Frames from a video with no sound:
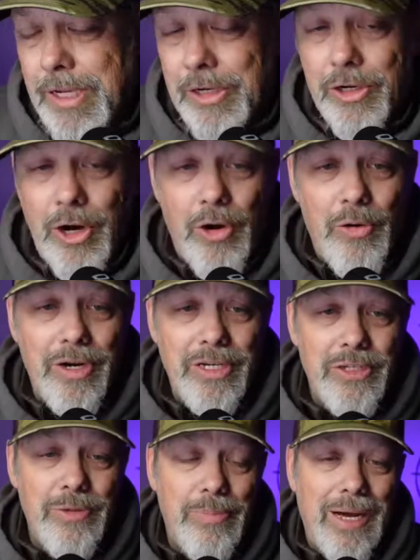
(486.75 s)

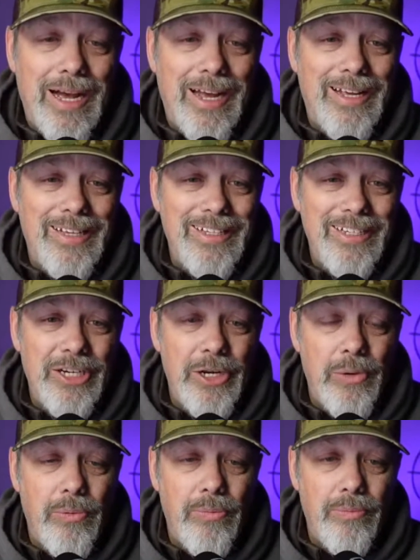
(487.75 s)
encouraged by,
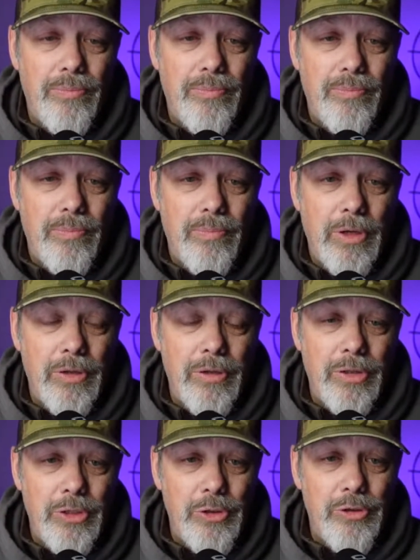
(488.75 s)

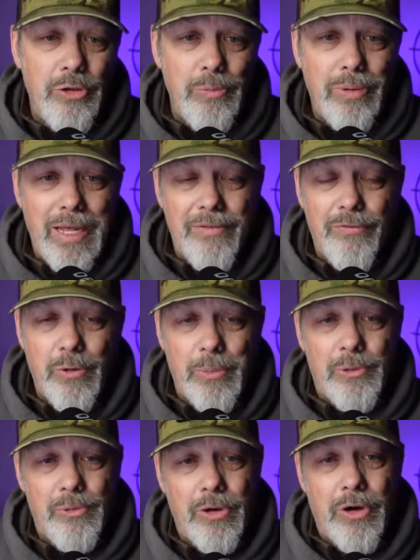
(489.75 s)
the YouTube platform
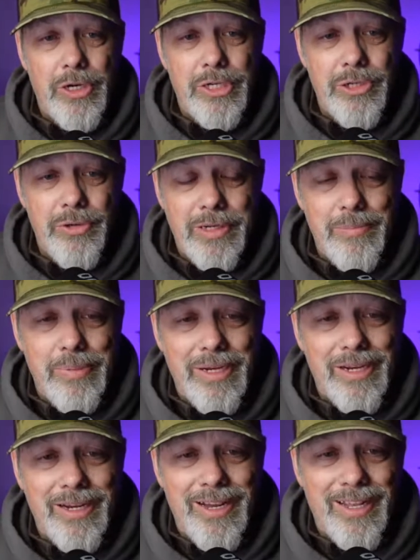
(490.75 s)
with regards to it
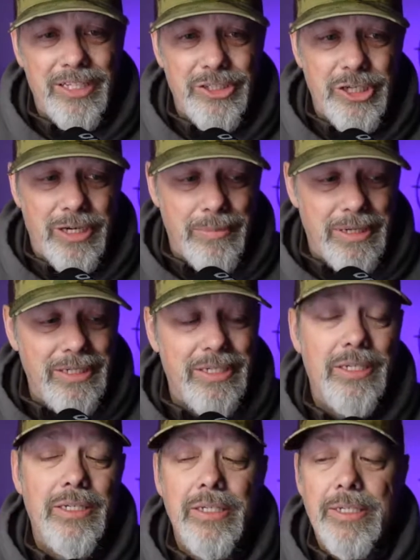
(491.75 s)
being a
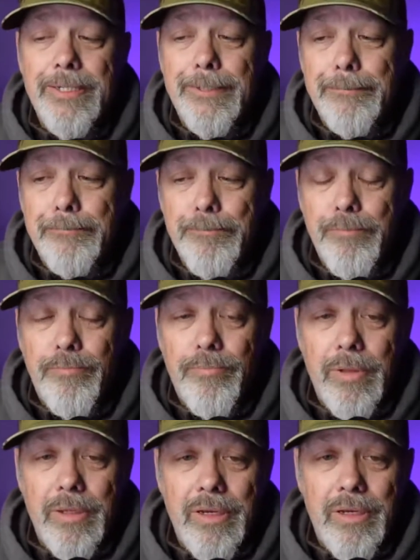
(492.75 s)
legitimate
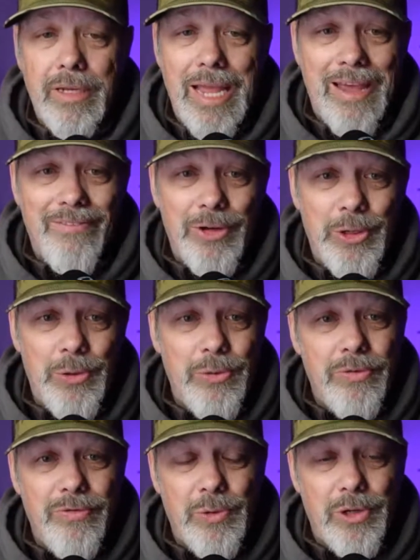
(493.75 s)

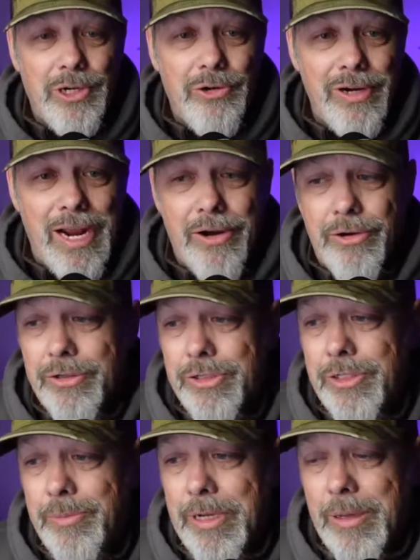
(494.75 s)
avenue for
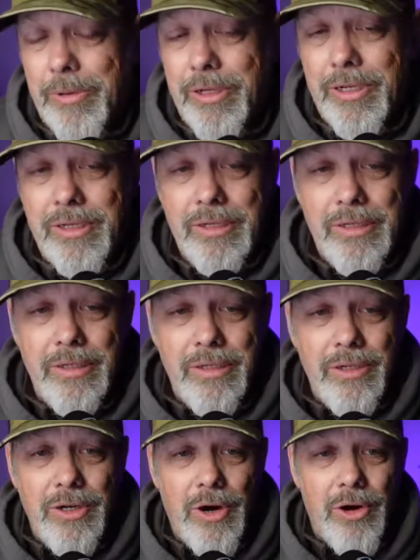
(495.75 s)
creators to be able to
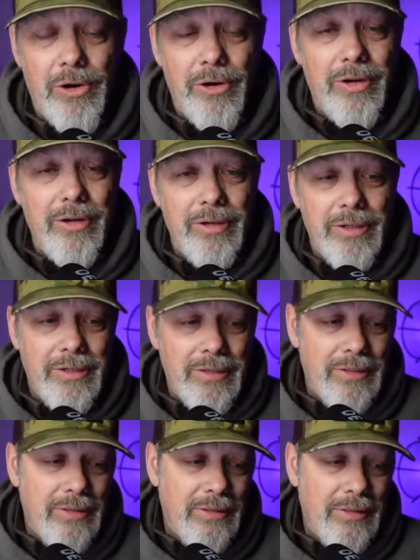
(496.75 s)
earn
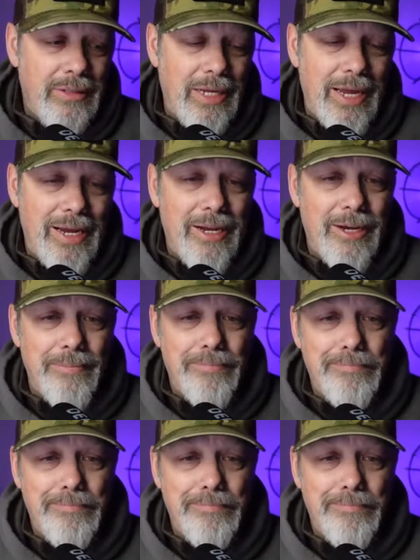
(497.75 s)
a